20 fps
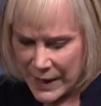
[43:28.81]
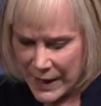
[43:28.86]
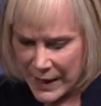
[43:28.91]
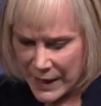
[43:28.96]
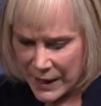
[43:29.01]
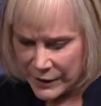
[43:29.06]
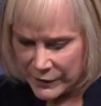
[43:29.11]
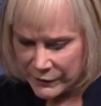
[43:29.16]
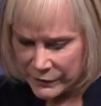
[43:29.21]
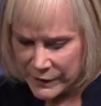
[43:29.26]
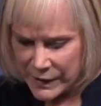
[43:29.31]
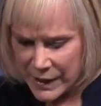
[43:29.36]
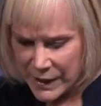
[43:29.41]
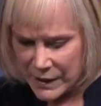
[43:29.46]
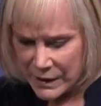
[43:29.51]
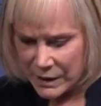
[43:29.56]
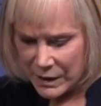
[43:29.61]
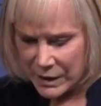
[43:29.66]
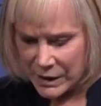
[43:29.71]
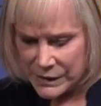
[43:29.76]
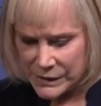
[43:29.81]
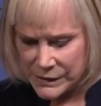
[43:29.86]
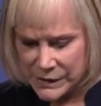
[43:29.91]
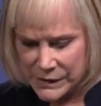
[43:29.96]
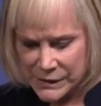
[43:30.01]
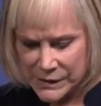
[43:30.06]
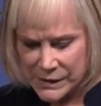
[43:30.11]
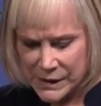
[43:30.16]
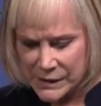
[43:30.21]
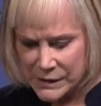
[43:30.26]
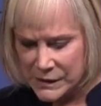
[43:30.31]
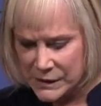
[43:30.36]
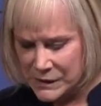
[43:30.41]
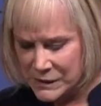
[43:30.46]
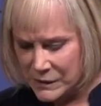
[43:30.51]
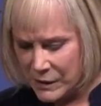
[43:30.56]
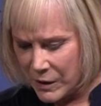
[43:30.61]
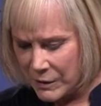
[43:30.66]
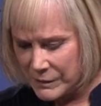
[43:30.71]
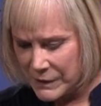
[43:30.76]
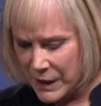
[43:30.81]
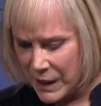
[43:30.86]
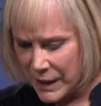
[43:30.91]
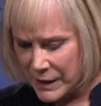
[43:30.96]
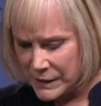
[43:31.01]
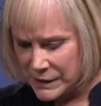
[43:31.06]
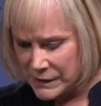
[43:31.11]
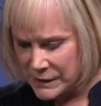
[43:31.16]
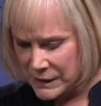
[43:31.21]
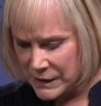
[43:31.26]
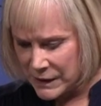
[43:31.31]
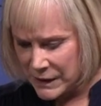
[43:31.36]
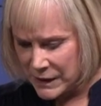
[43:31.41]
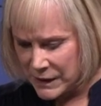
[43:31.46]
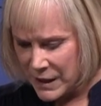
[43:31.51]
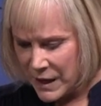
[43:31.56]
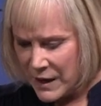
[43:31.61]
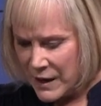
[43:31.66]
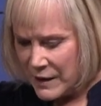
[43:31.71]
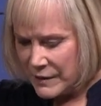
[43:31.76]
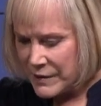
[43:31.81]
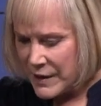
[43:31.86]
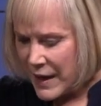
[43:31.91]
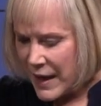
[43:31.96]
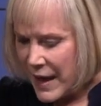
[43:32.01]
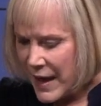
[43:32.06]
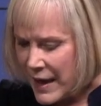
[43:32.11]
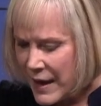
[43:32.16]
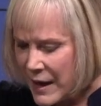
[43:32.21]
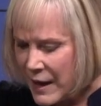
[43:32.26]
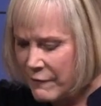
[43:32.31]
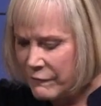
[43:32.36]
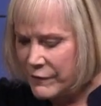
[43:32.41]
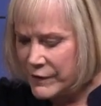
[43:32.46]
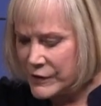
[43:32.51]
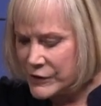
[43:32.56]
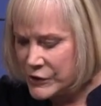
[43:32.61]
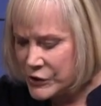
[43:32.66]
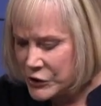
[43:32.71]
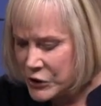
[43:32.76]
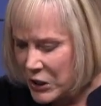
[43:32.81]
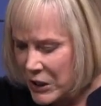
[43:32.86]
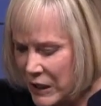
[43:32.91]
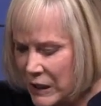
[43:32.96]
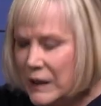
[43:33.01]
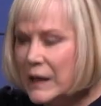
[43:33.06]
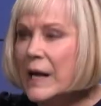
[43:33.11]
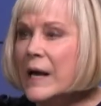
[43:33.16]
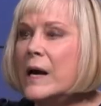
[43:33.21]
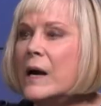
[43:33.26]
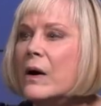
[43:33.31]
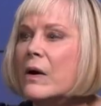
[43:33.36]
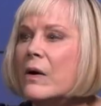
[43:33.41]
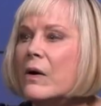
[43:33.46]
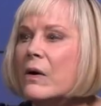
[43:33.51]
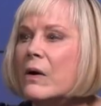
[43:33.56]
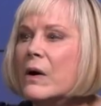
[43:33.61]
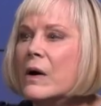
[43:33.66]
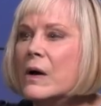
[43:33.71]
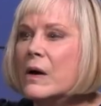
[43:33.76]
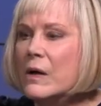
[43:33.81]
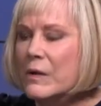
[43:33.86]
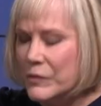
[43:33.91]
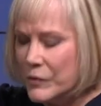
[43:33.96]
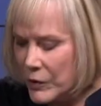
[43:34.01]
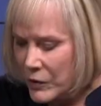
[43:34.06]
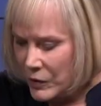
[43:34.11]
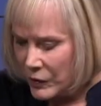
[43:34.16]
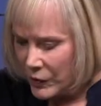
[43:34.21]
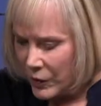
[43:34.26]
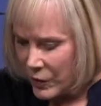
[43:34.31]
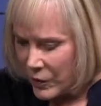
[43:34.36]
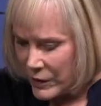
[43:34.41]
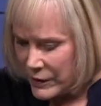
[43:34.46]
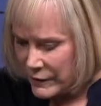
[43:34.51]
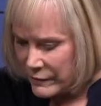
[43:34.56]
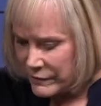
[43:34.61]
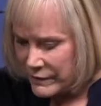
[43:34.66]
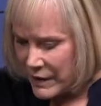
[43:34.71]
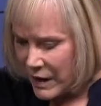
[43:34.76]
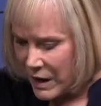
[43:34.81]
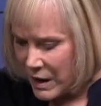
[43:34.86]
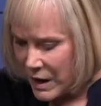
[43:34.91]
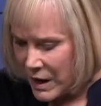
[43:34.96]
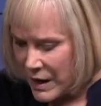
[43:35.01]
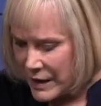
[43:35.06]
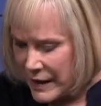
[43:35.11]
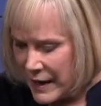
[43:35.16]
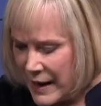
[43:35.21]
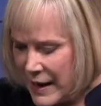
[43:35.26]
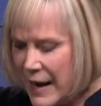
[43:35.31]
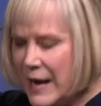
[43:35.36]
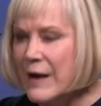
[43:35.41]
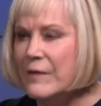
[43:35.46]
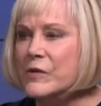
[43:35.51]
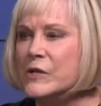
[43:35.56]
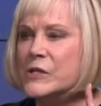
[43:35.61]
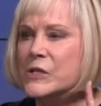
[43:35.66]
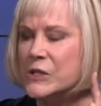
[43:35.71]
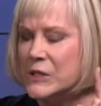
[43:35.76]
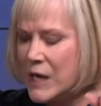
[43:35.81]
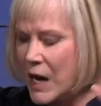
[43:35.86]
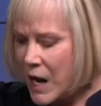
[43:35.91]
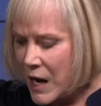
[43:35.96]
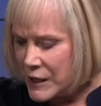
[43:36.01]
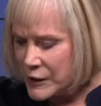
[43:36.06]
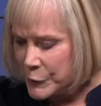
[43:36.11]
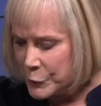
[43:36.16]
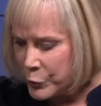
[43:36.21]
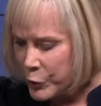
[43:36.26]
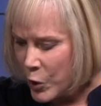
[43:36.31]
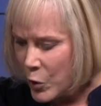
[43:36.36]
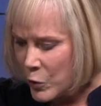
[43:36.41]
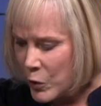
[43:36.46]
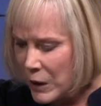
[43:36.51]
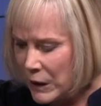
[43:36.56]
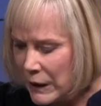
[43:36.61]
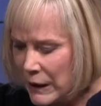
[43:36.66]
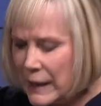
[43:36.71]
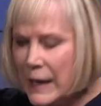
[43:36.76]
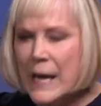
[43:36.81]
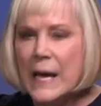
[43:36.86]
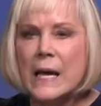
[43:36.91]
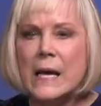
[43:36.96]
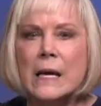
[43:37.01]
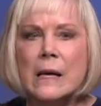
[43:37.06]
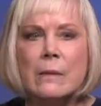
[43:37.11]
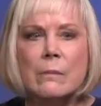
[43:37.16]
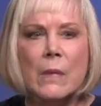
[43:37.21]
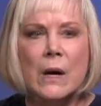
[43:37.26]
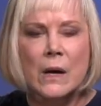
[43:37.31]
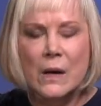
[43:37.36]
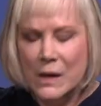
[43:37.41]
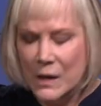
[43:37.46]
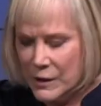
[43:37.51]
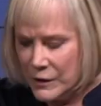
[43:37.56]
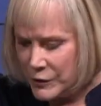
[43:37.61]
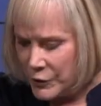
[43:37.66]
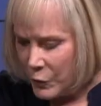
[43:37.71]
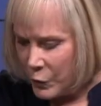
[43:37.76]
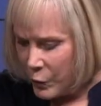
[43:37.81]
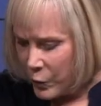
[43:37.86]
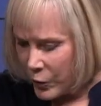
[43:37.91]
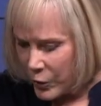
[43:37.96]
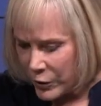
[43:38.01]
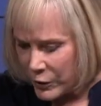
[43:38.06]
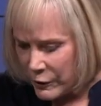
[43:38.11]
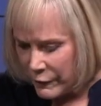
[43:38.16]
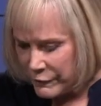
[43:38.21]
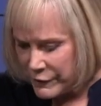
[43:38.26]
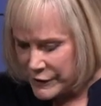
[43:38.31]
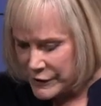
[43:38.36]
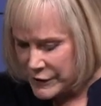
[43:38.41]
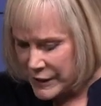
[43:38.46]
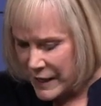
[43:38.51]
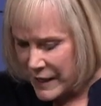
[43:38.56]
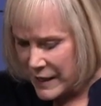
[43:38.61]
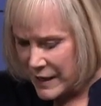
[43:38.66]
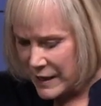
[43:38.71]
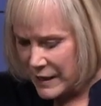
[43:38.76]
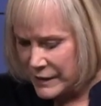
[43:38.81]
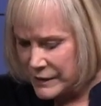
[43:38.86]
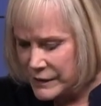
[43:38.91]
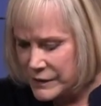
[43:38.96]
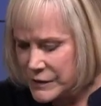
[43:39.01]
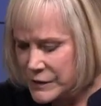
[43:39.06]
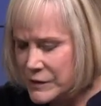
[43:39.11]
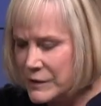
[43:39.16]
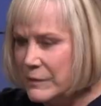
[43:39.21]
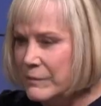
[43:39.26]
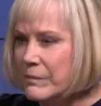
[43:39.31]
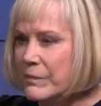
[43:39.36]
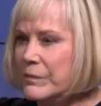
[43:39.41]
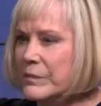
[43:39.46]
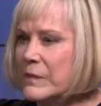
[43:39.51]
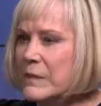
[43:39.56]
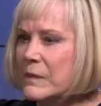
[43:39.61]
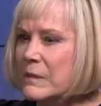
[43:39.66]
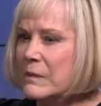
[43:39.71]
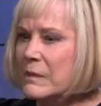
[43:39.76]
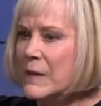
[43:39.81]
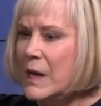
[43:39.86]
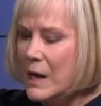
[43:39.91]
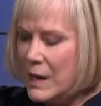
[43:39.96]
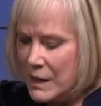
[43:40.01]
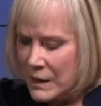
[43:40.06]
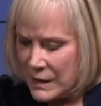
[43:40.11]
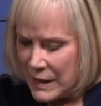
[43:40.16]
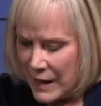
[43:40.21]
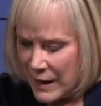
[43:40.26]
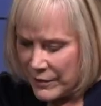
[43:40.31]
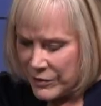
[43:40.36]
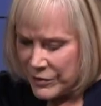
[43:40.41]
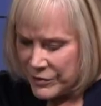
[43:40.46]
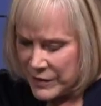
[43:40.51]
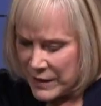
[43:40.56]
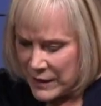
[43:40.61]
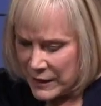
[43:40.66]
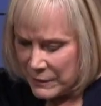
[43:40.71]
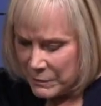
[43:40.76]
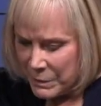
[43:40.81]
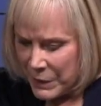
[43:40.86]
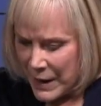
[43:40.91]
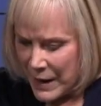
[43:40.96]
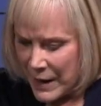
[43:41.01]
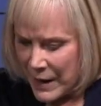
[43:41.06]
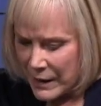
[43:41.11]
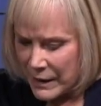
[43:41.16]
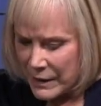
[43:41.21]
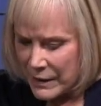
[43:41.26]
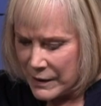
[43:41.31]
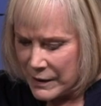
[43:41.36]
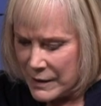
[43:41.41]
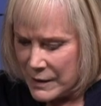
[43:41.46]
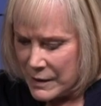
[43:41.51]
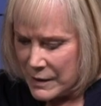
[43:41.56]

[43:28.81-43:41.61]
out of chaos. It says in Psalm 19, the heavens declare the glory of God, and the skies proclaim the work of his hands. Now think back